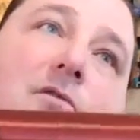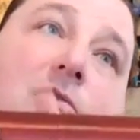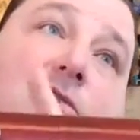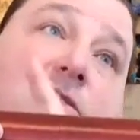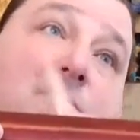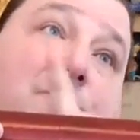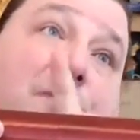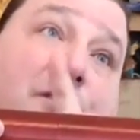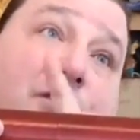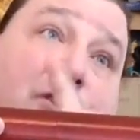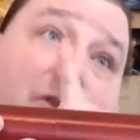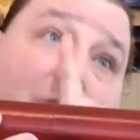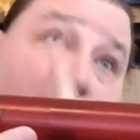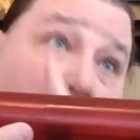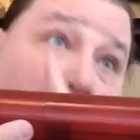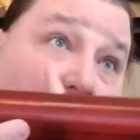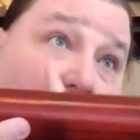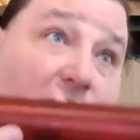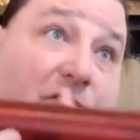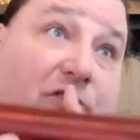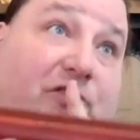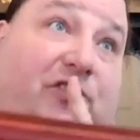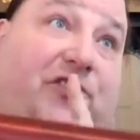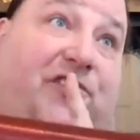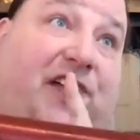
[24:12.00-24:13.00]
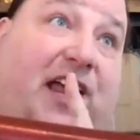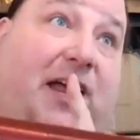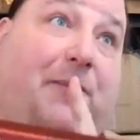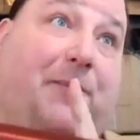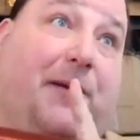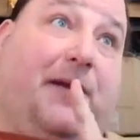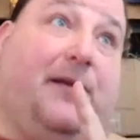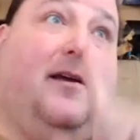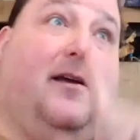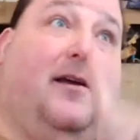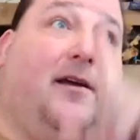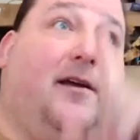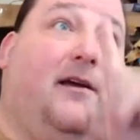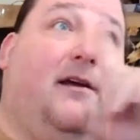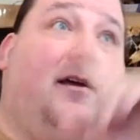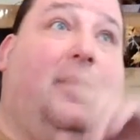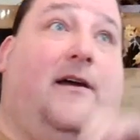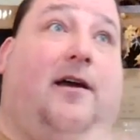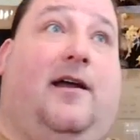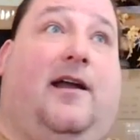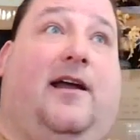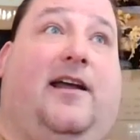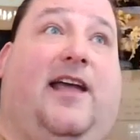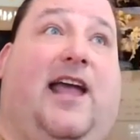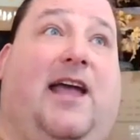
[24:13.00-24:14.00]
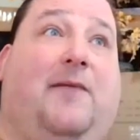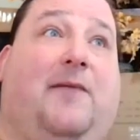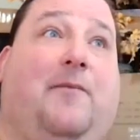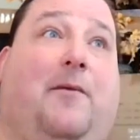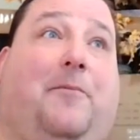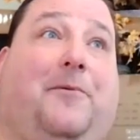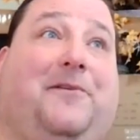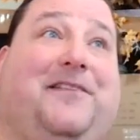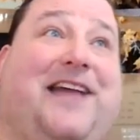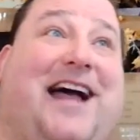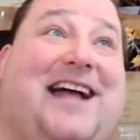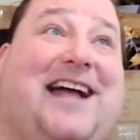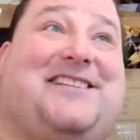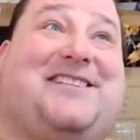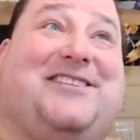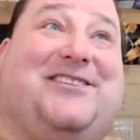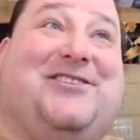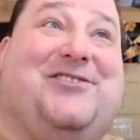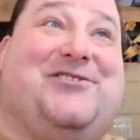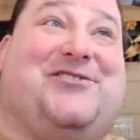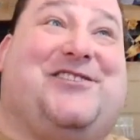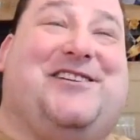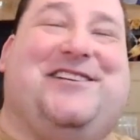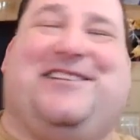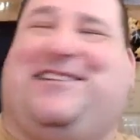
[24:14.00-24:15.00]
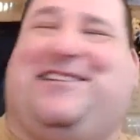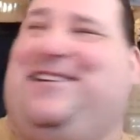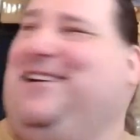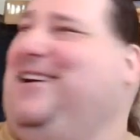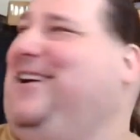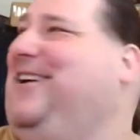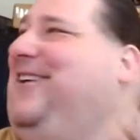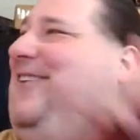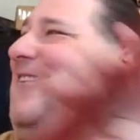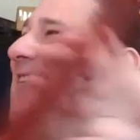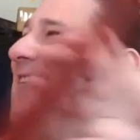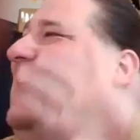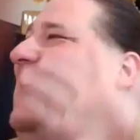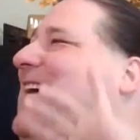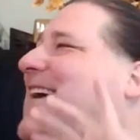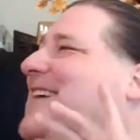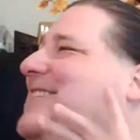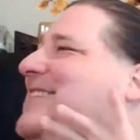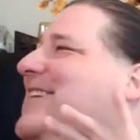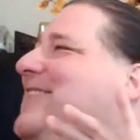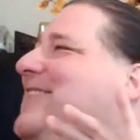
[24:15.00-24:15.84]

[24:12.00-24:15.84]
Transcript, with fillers: course, but you could also just tape it. And I came up with that solution too. I was